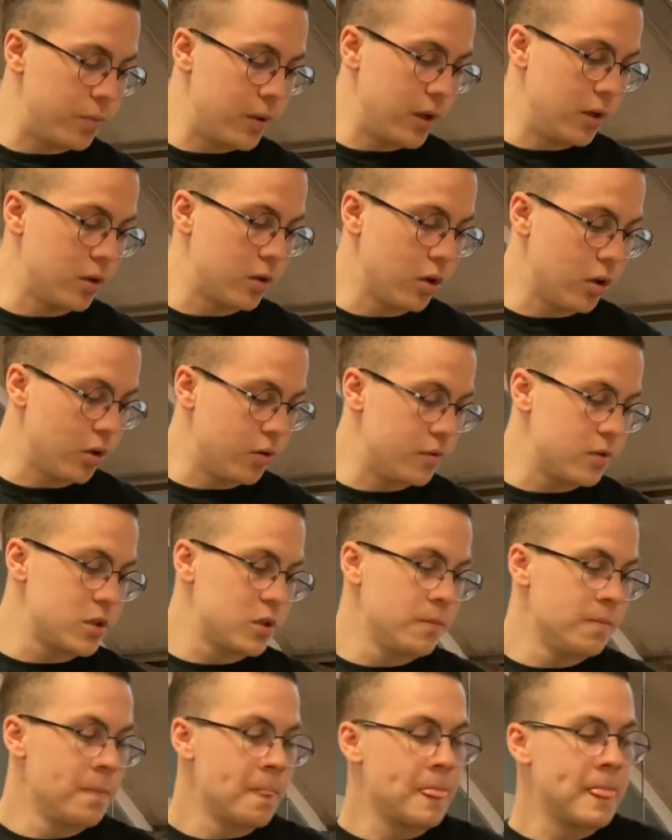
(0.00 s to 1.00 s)
peak curves.
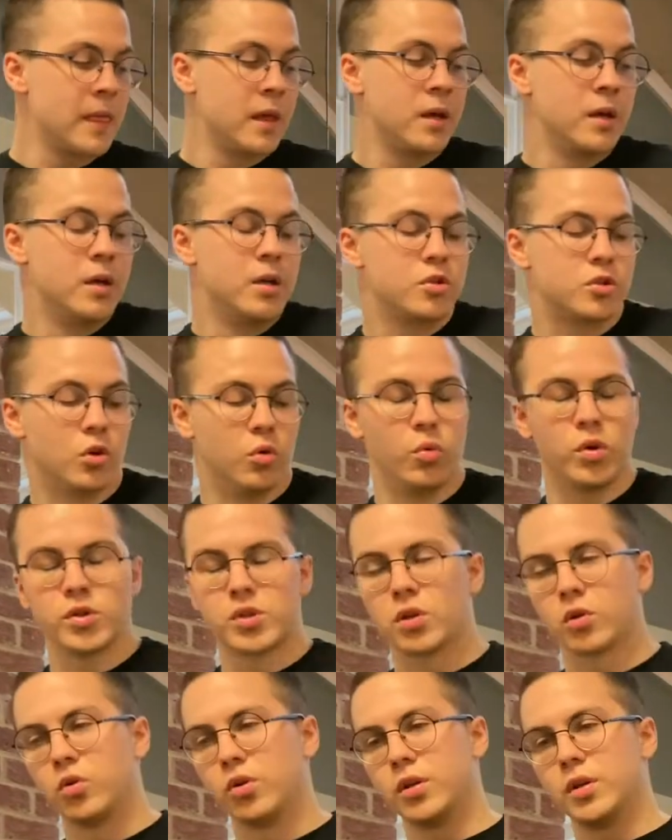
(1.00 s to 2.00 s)
So once
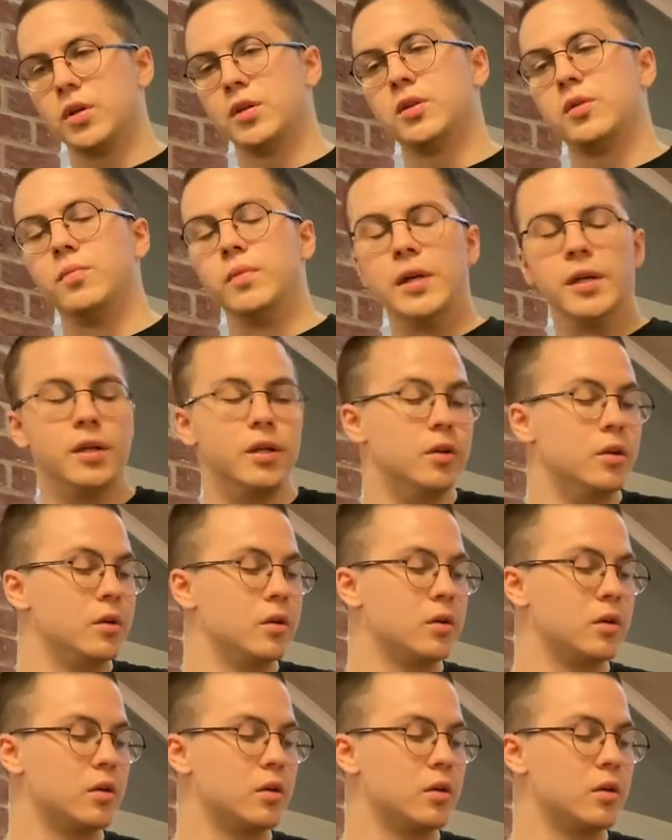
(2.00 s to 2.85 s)
I got the intermediate,